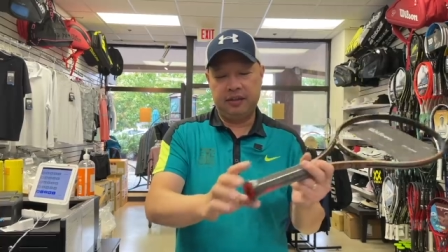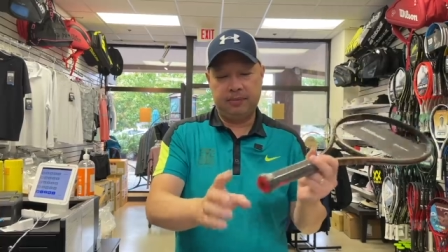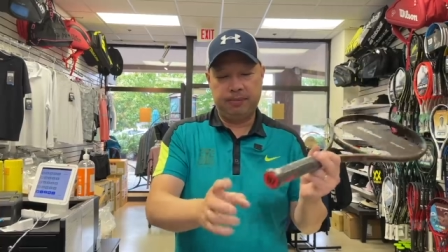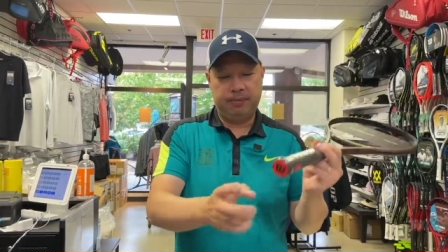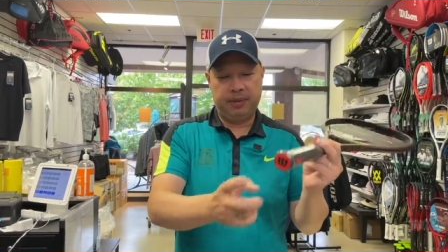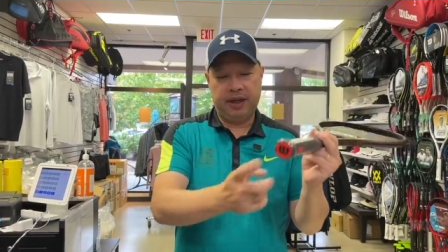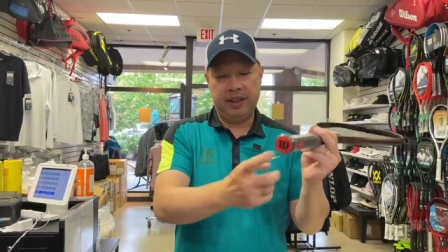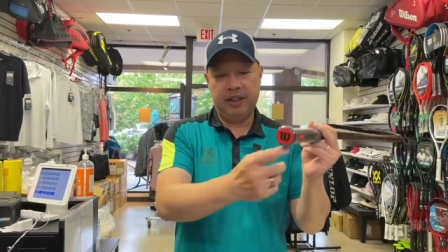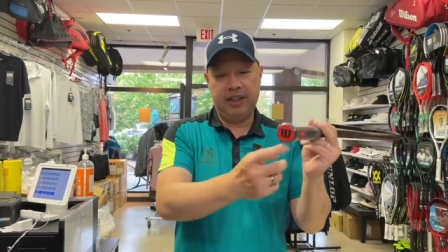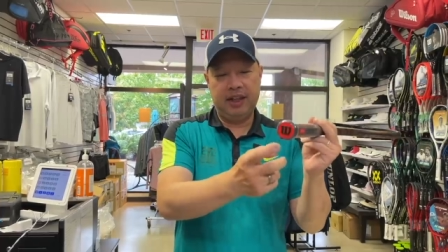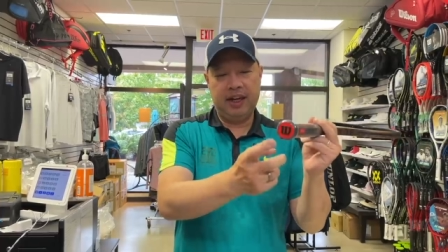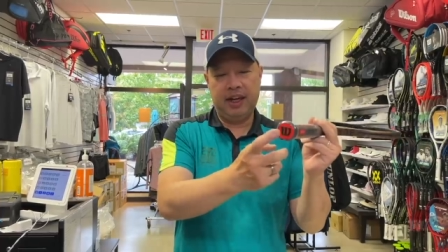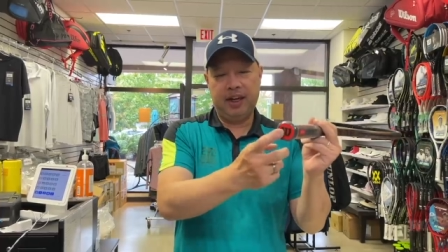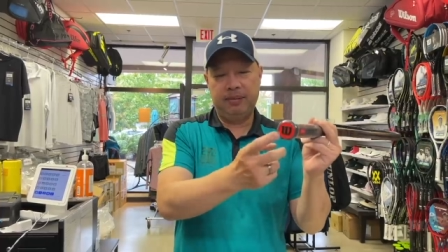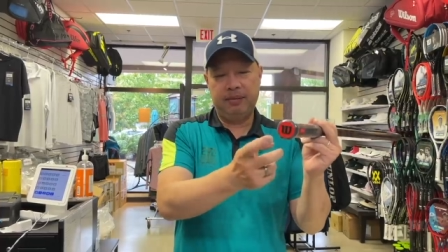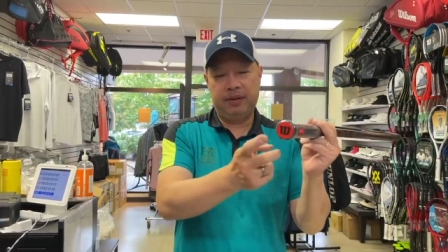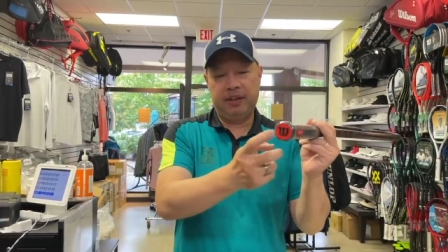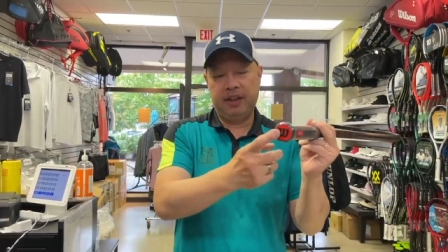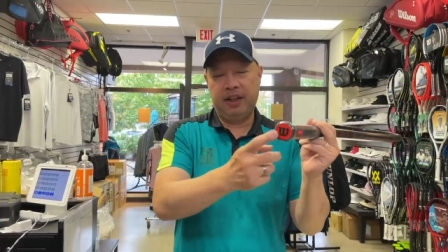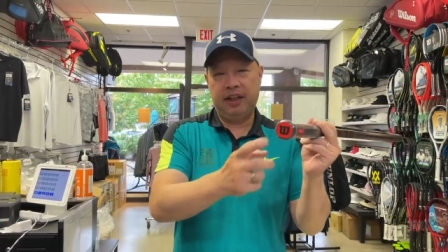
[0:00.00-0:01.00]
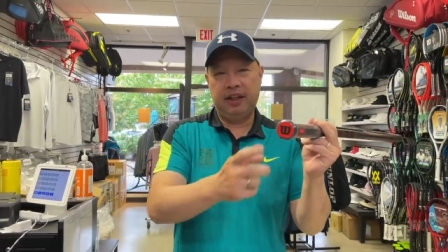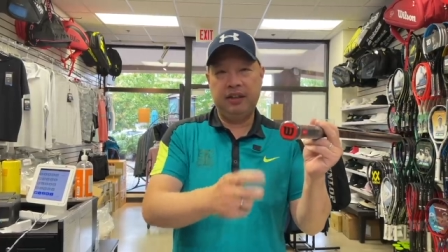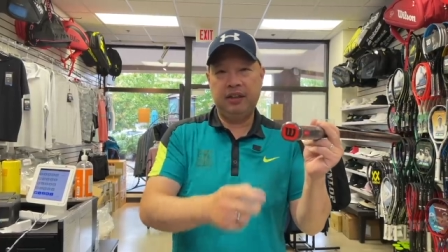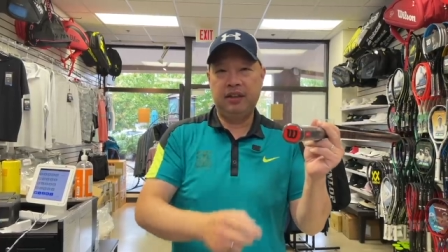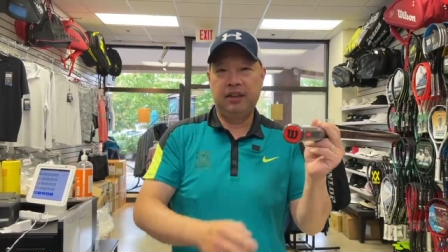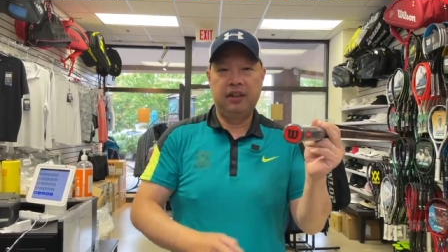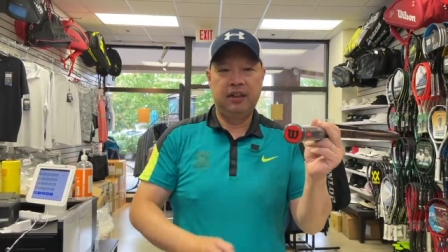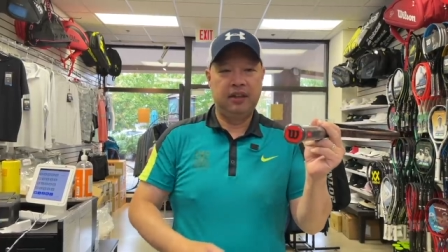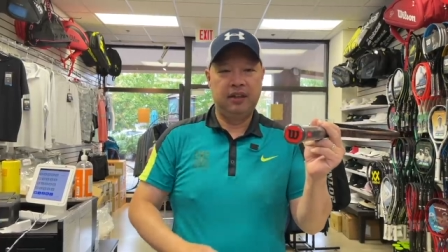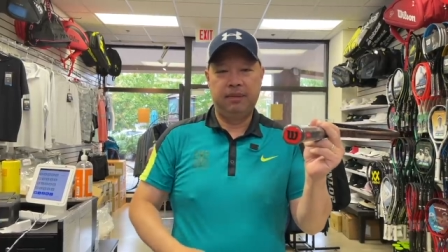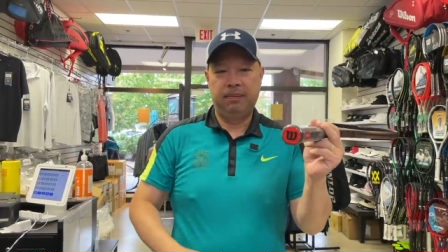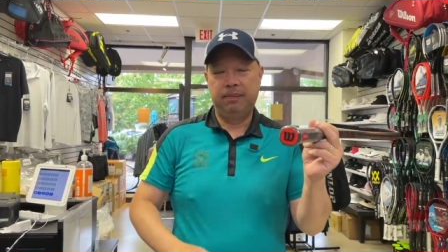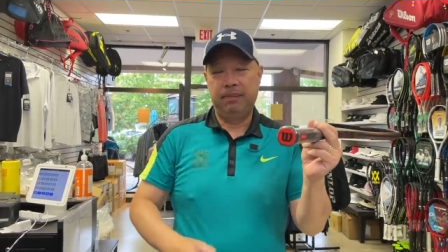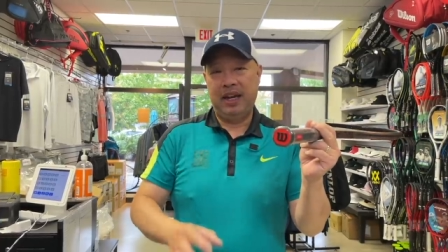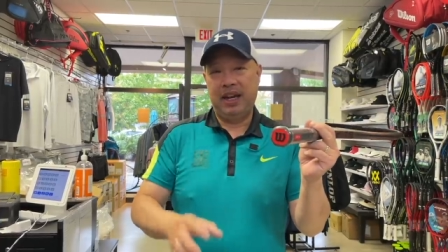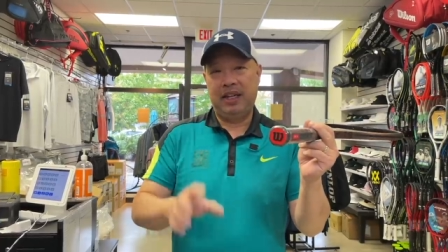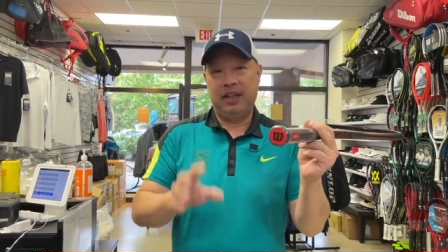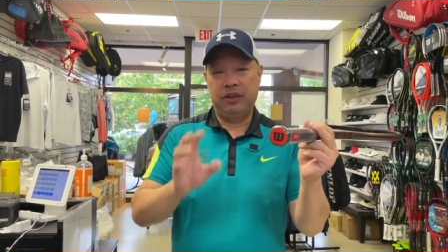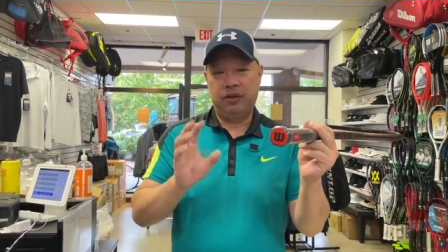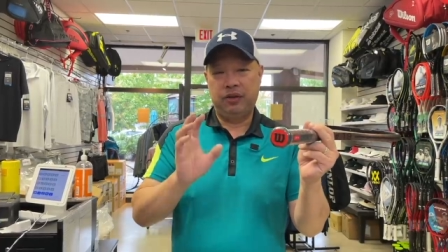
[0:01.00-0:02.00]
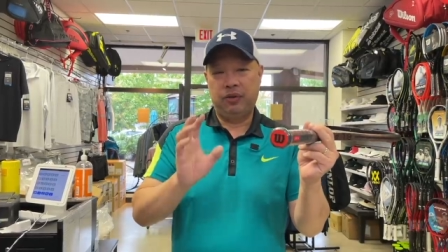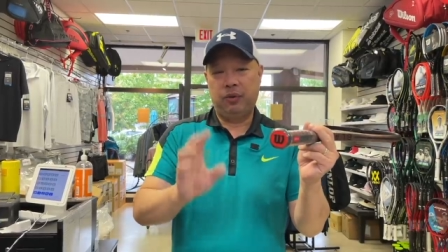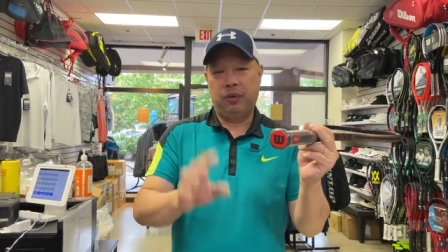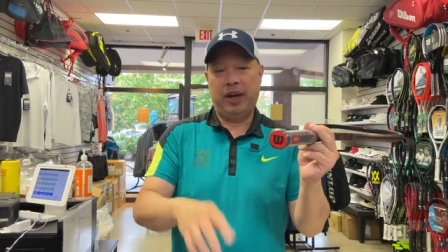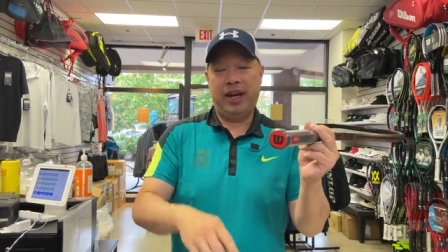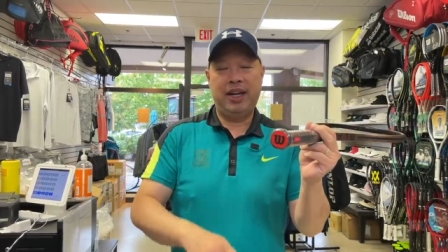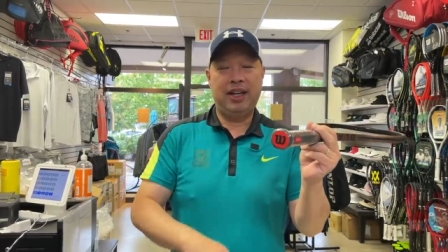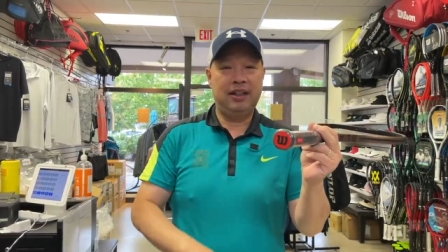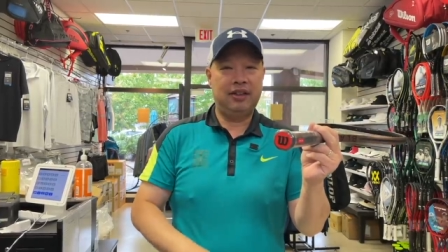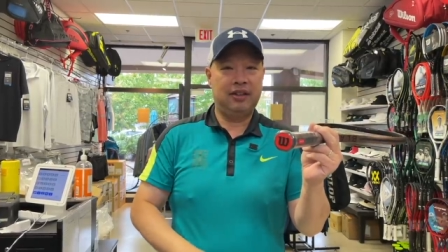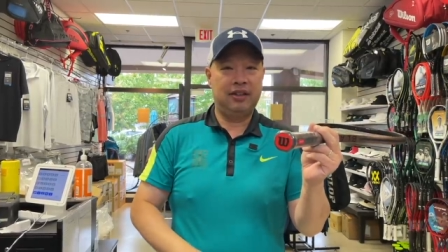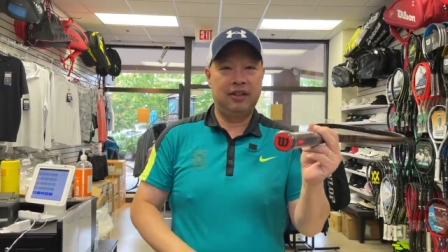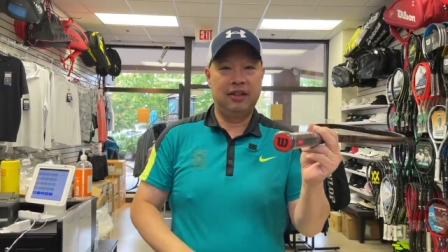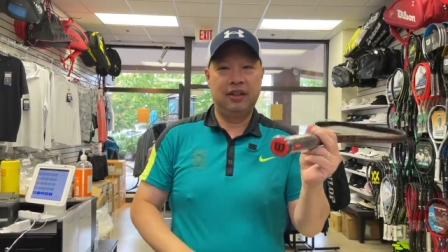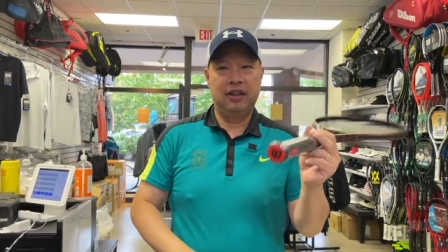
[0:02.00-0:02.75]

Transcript: butt cap thing made it great.